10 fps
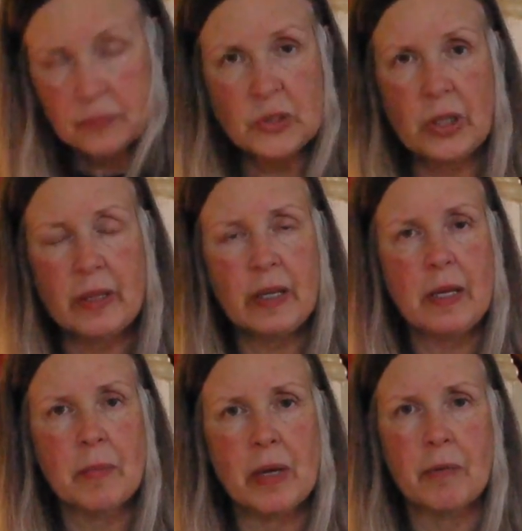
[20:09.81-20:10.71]
So I think
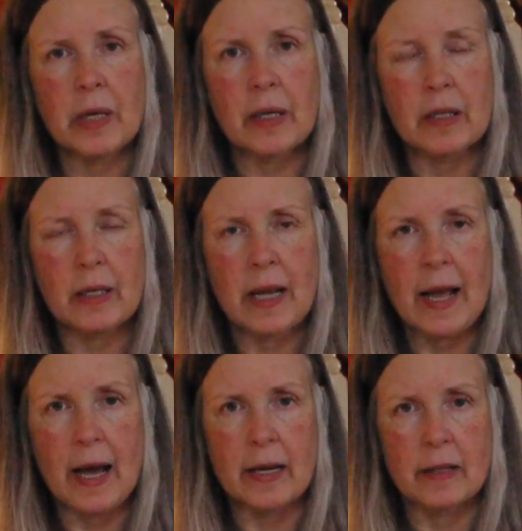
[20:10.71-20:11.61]
he might make a little
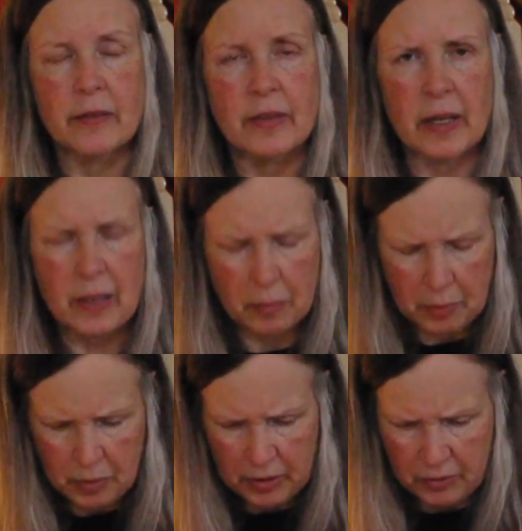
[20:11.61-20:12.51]
hat. It's not going to
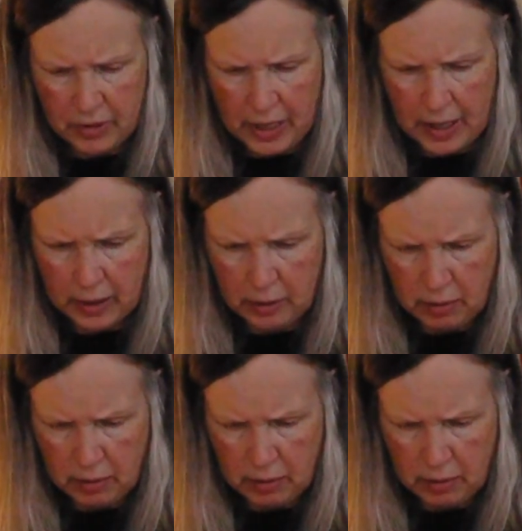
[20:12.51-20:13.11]
be much of a hat.